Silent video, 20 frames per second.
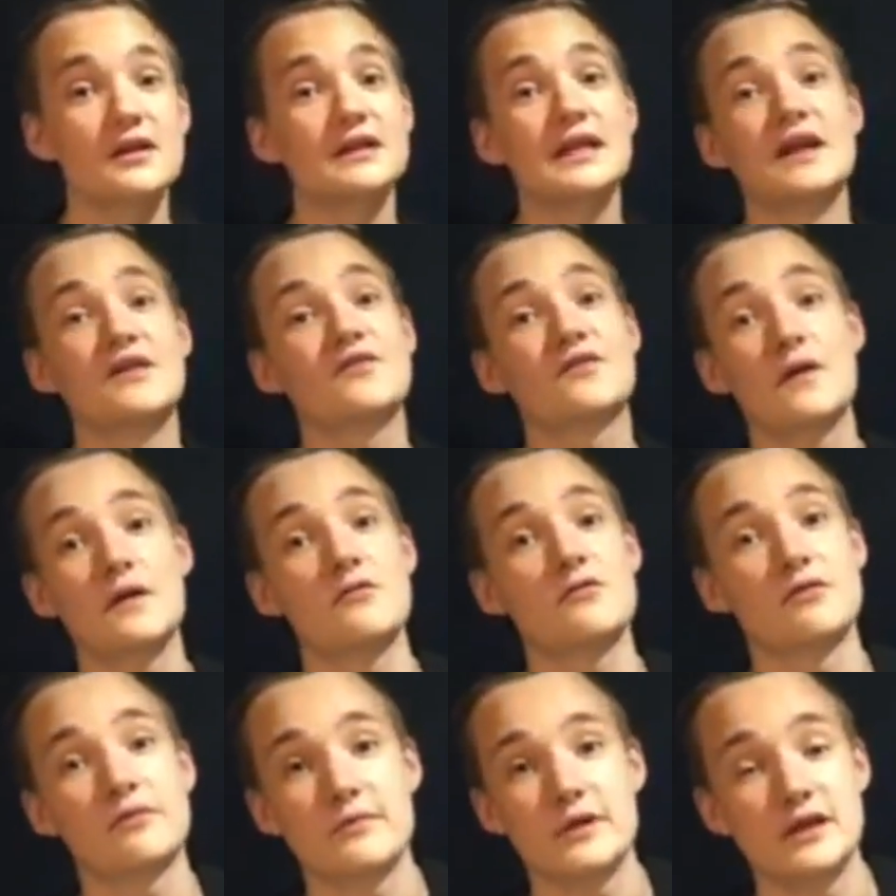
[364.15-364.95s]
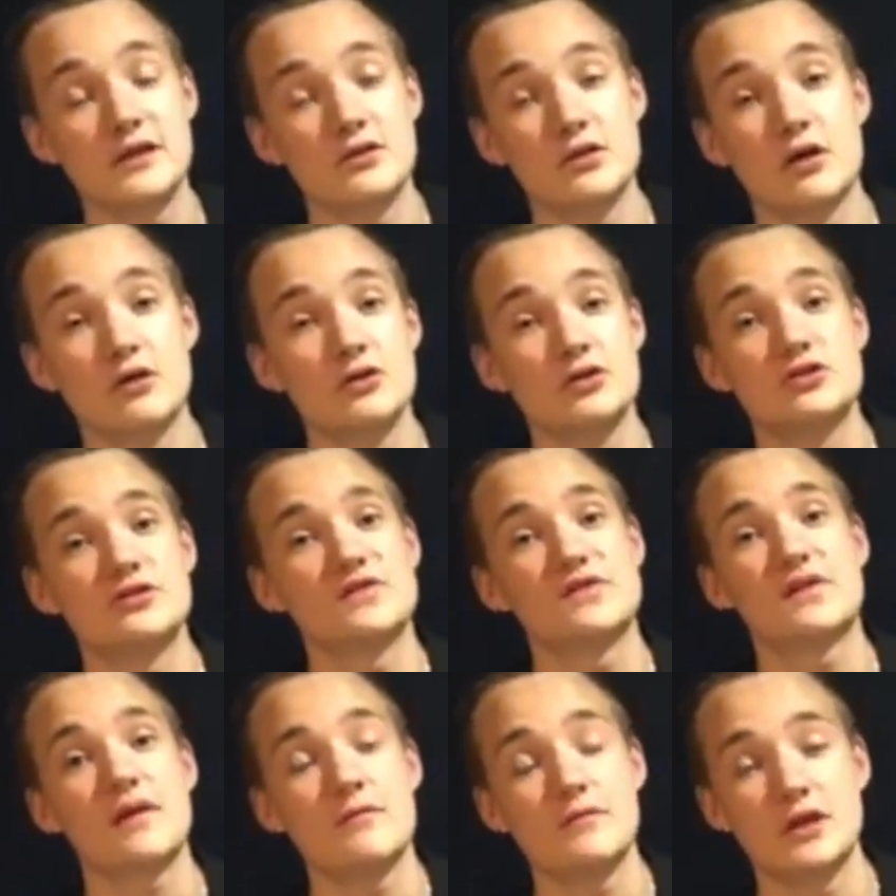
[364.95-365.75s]
That's fine with me. You know, you
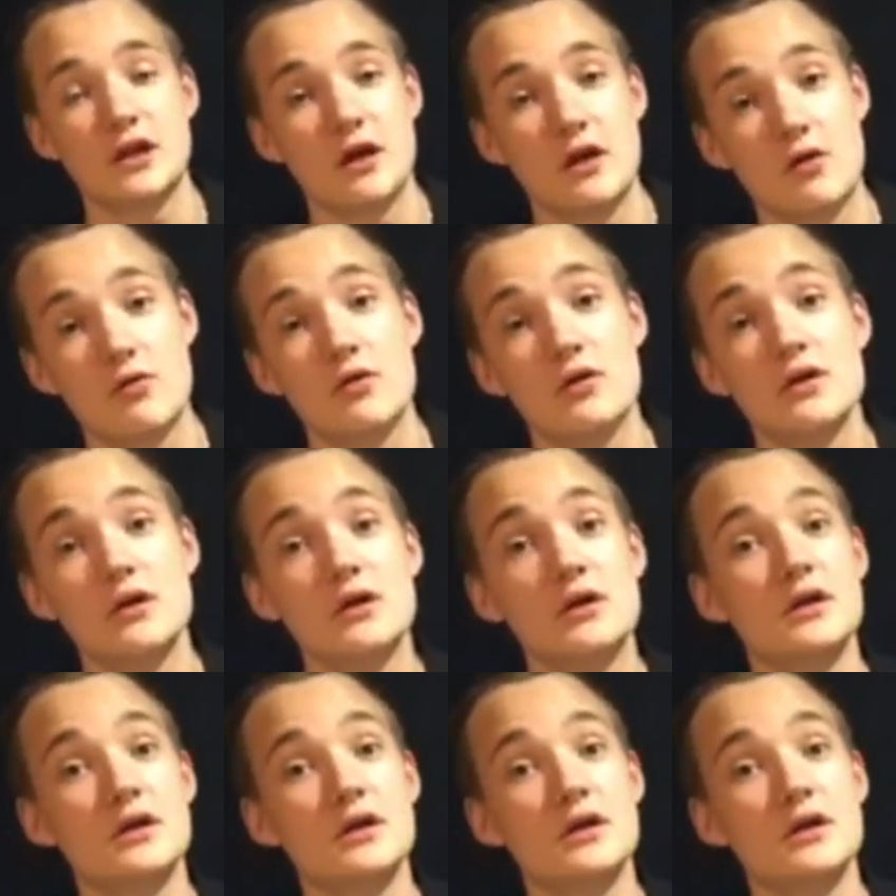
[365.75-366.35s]
just let me know.